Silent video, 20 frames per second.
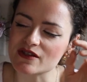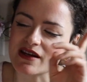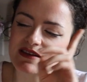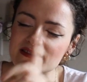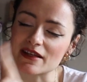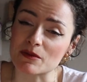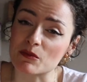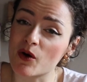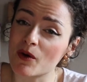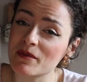using
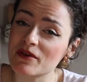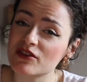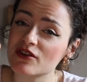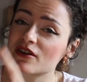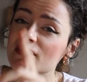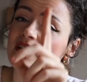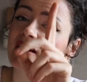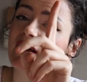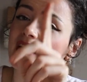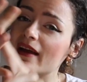a
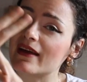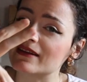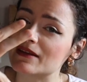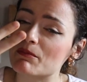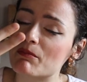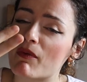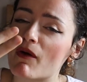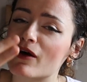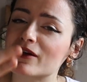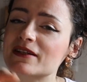thermometer
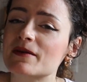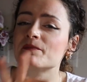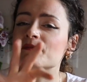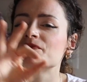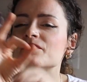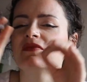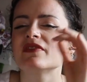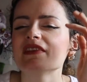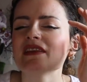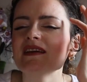and a pot.
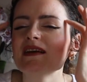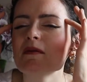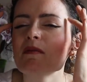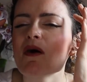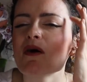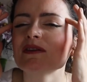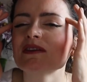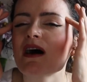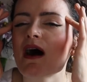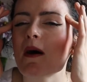Think
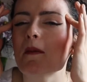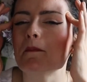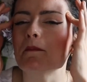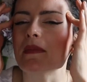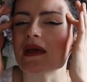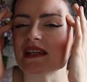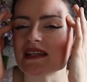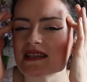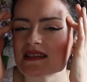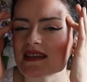about how
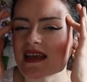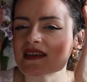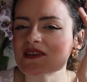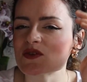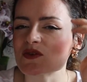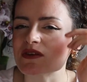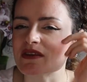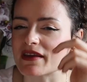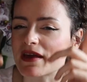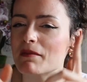many
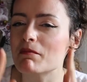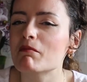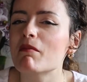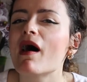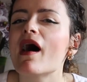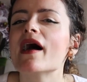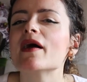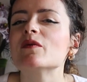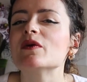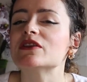steaks you can
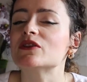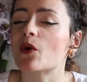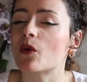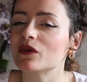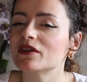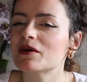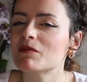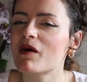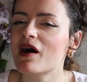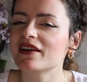buy with
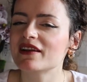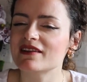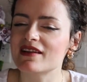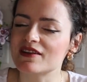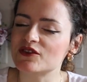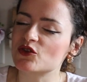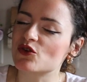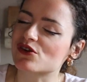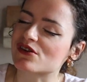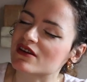all the money
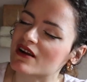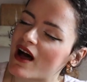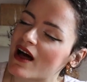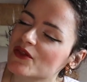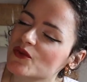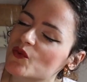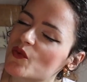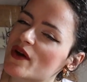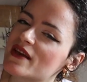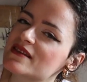that you're
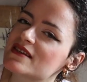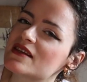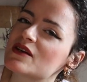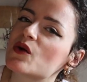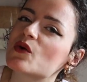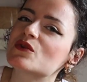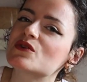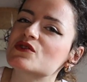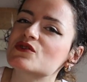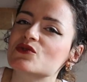not
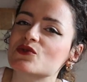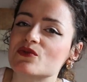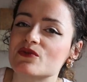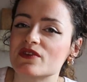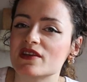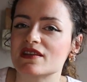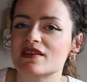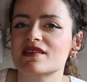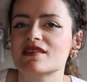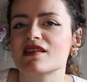wasting on
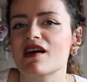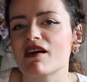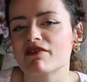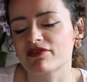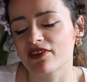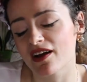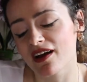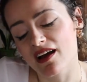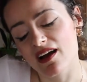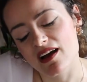sous vide
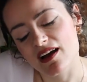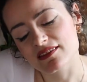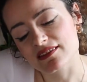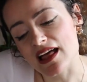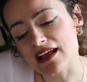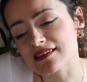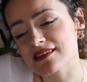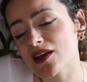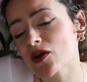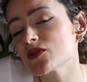stuff.
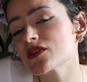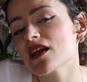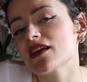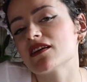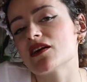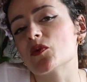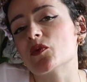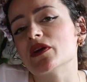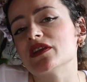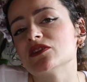That sounds
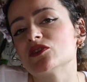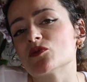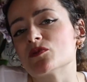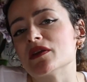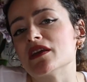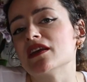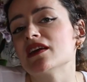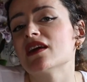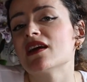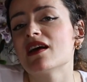like a win to
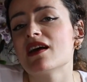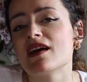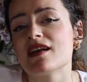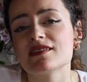me,